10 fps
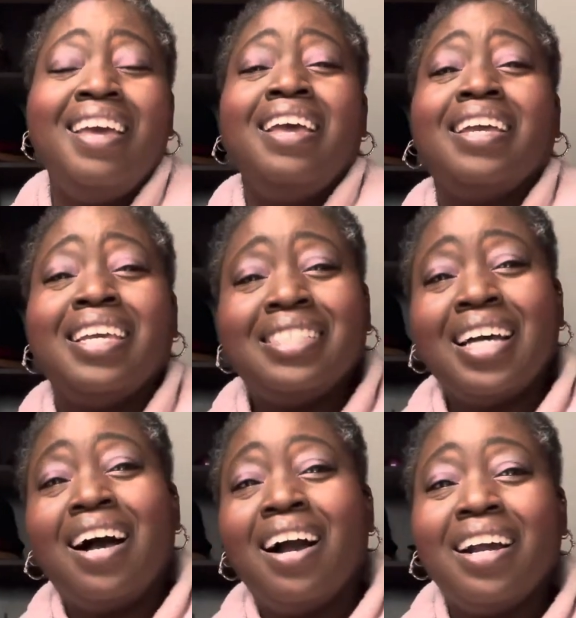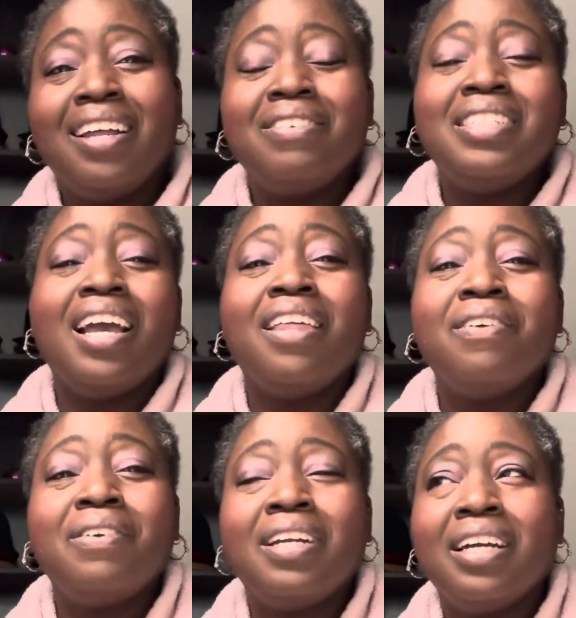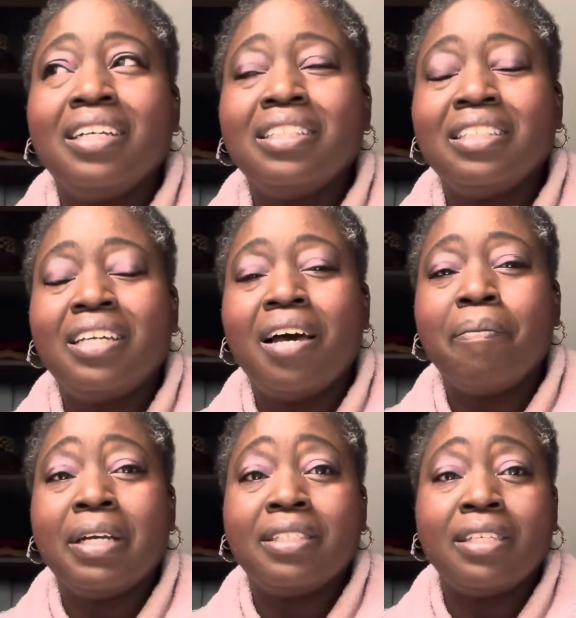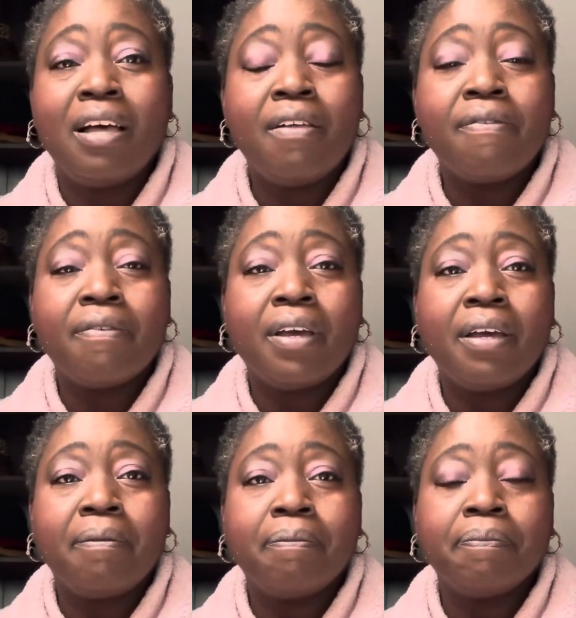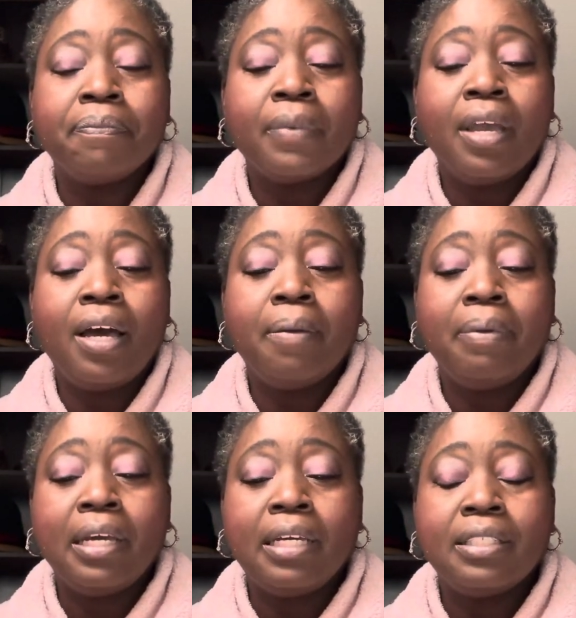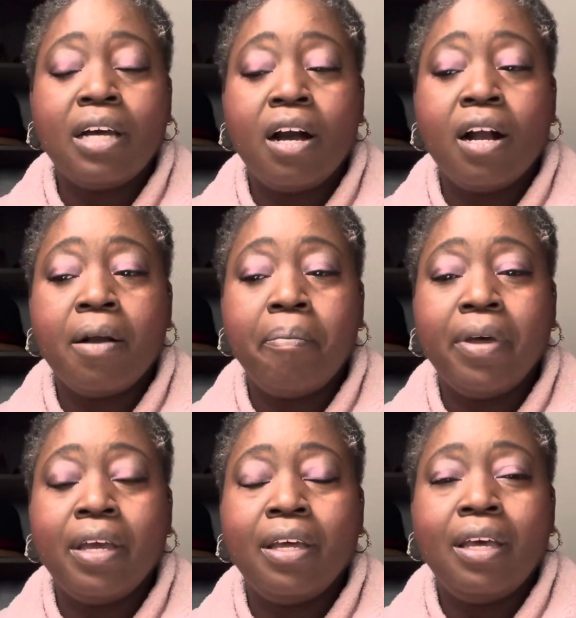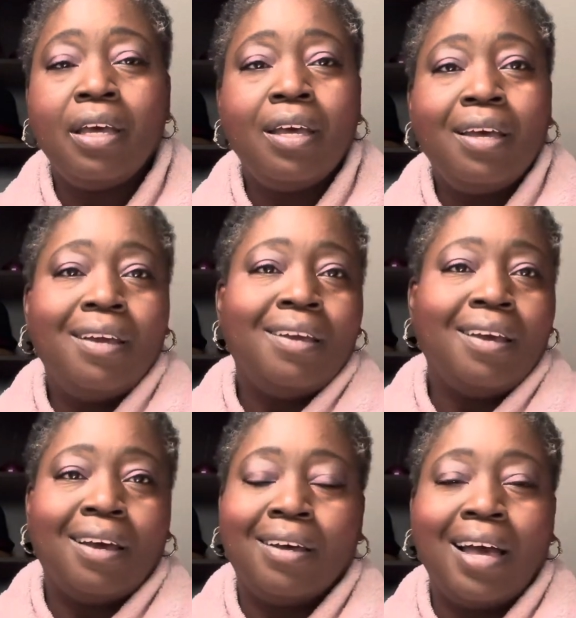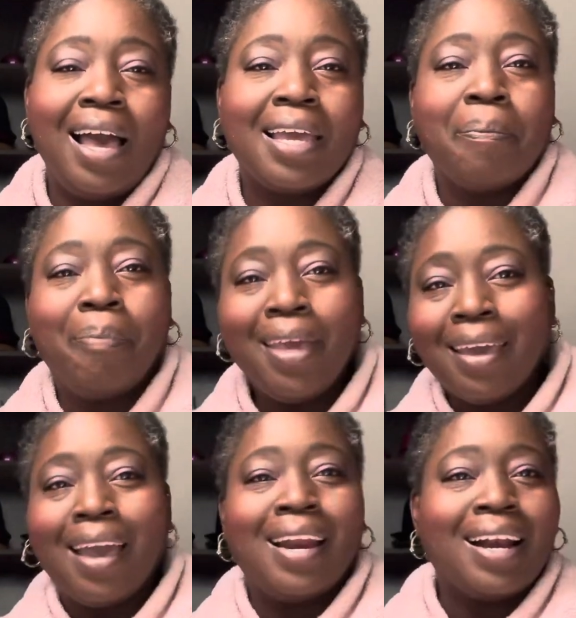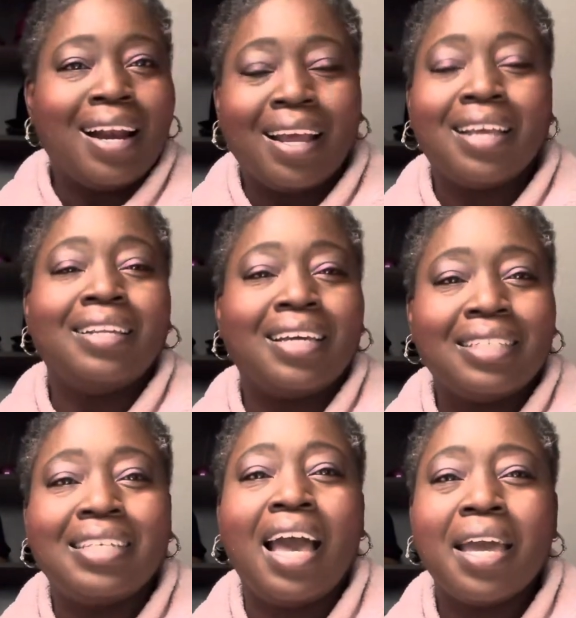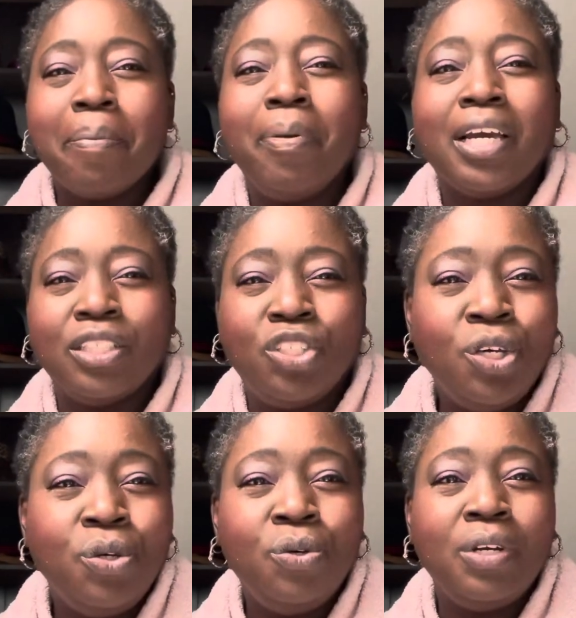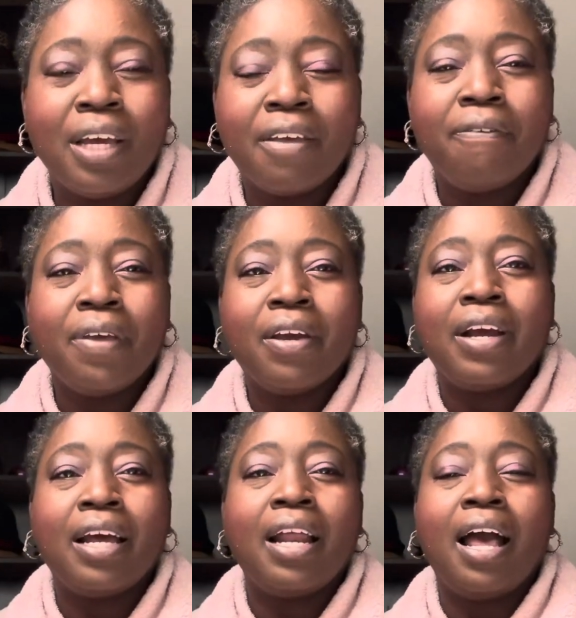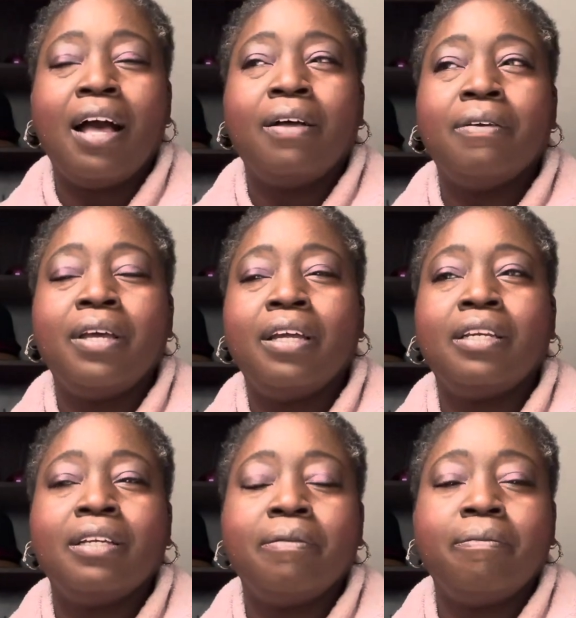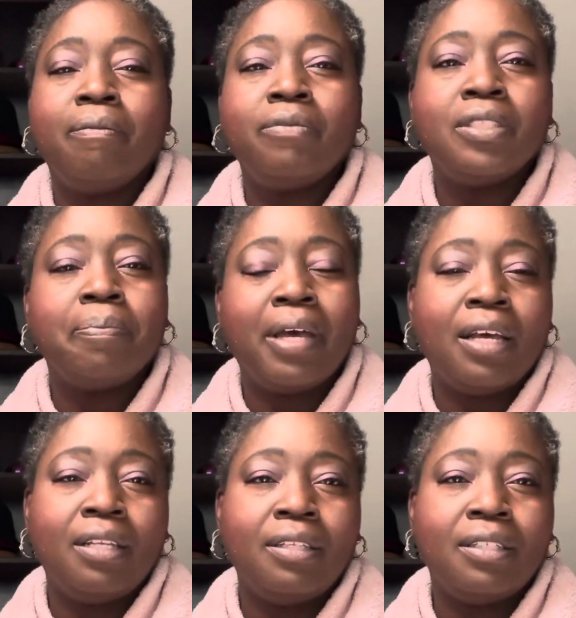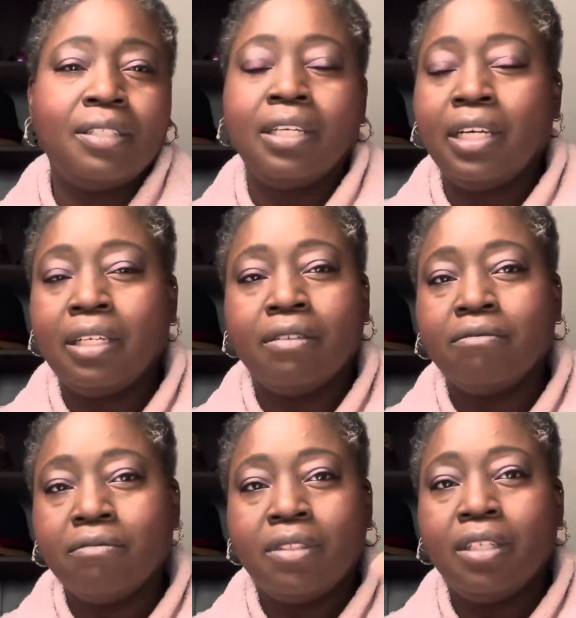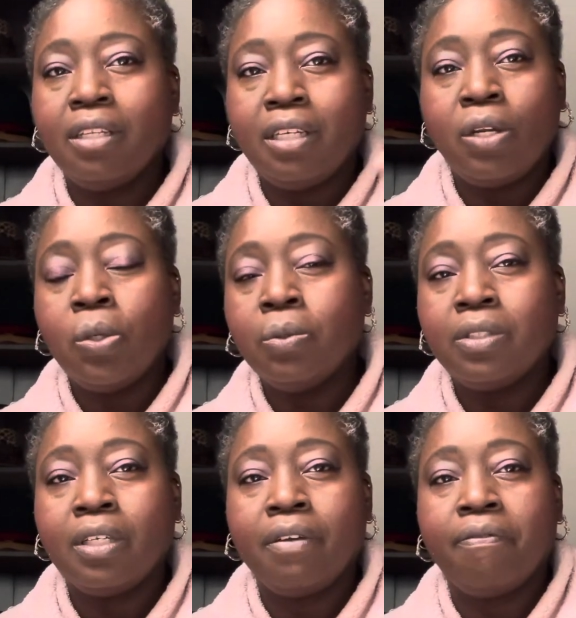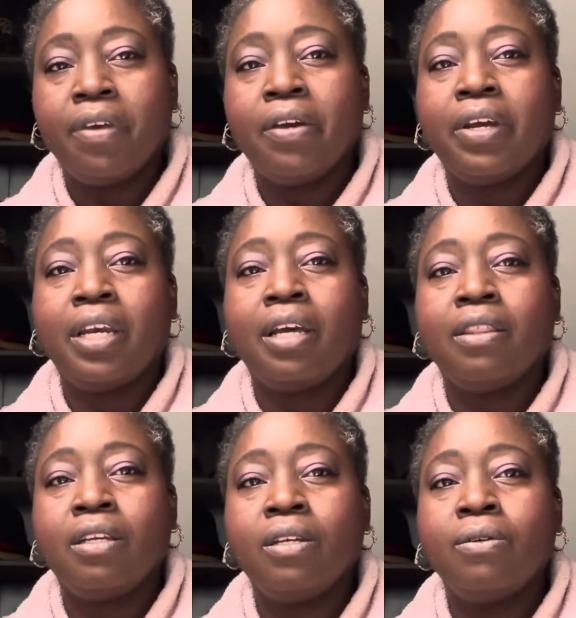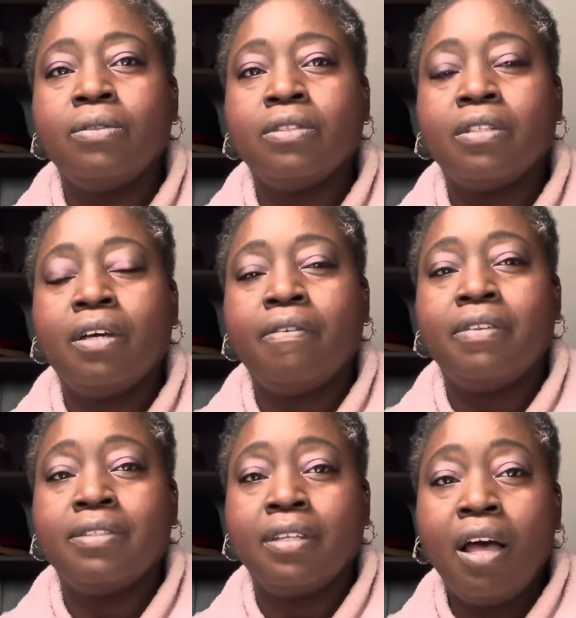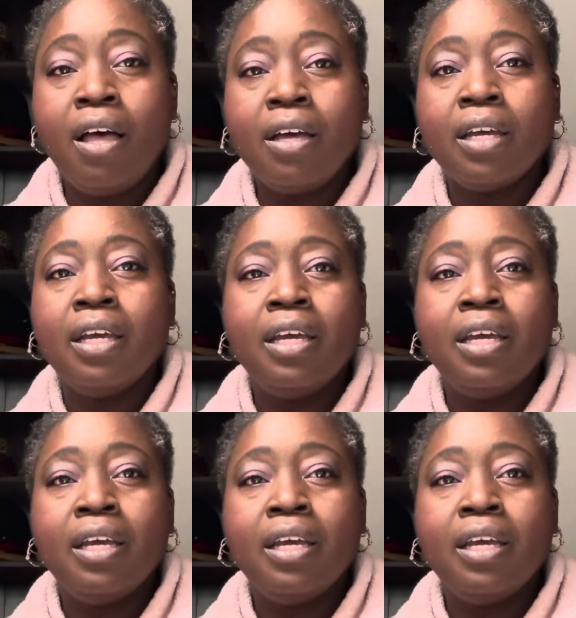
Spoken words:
Guitar, that was the other one. I taught myself how to play guitar. But yeah, I can pick at it. Like I said, I can pick a tune. I can figure it out, and just by listening to the notes and figuring out the notes of the song